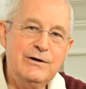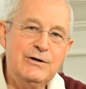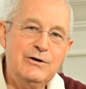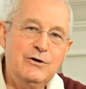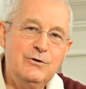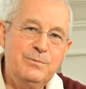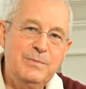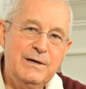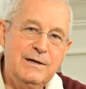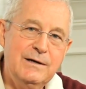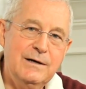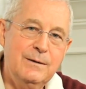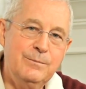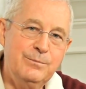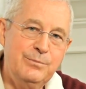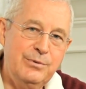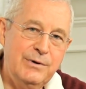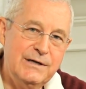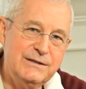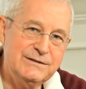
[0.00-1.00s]
do you
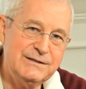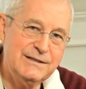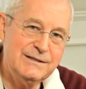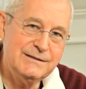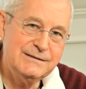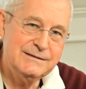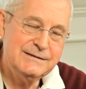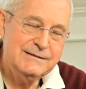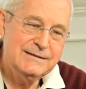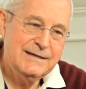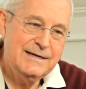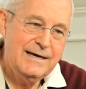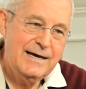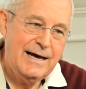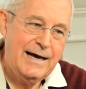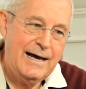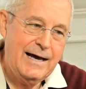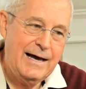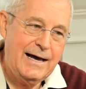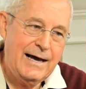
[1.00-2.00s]
become president?
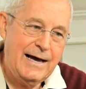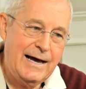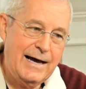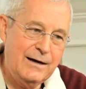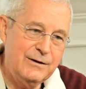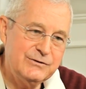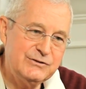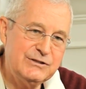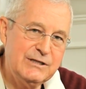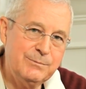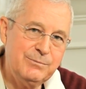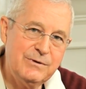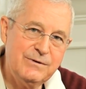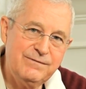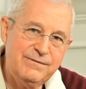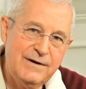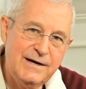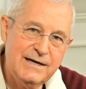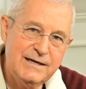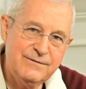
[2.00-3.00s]
I'll
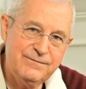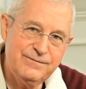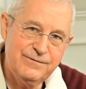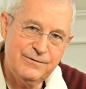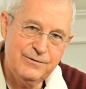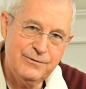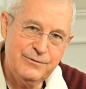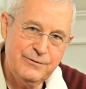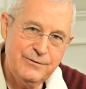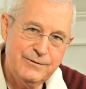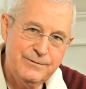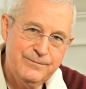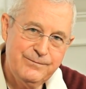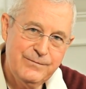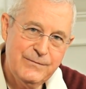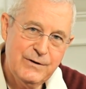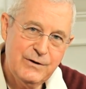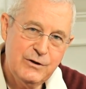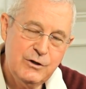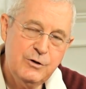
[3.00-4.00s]
simplify it further.
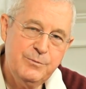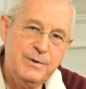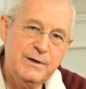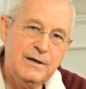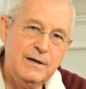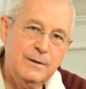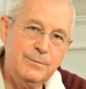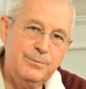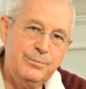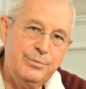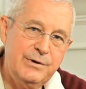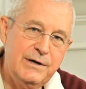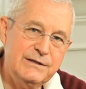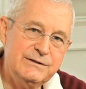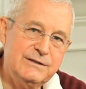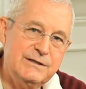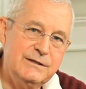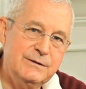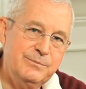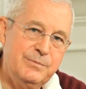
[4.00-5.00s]
You become
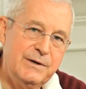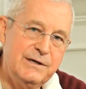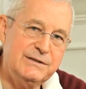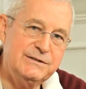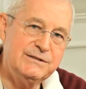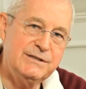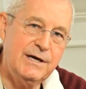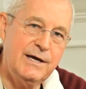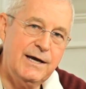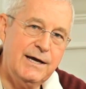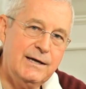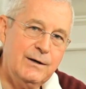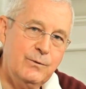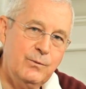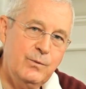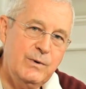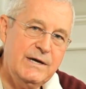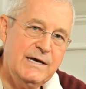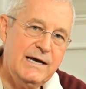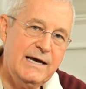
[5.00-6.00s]
president by saying
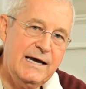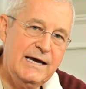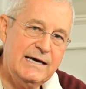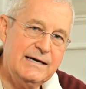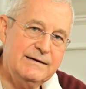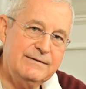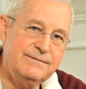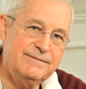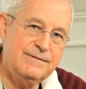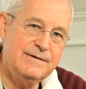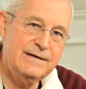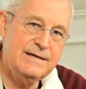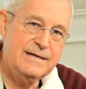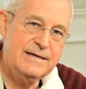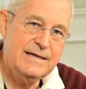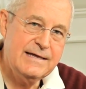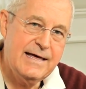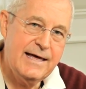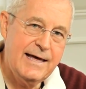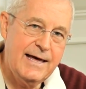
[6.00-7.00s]
we have
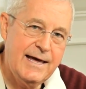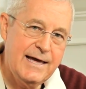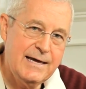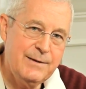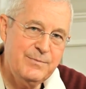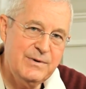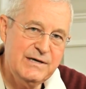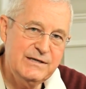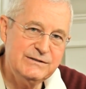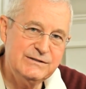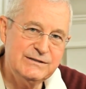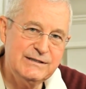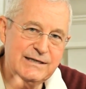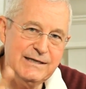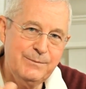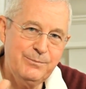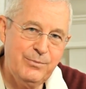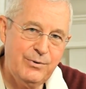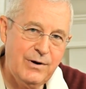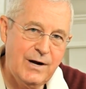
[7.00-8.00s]

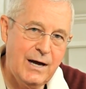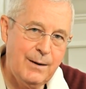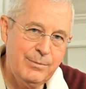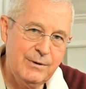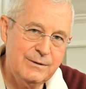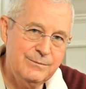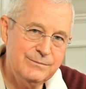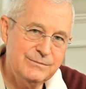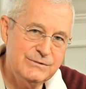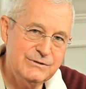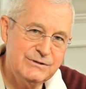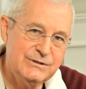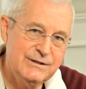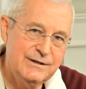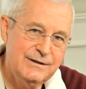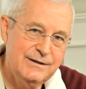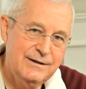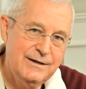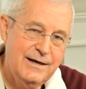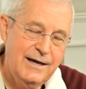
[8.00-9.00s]
ABC problems,
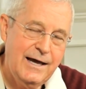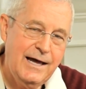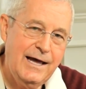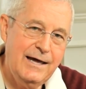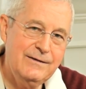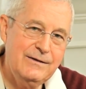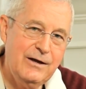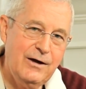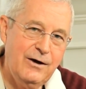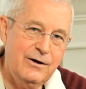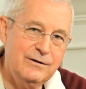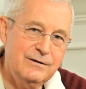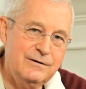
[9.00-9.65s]
and the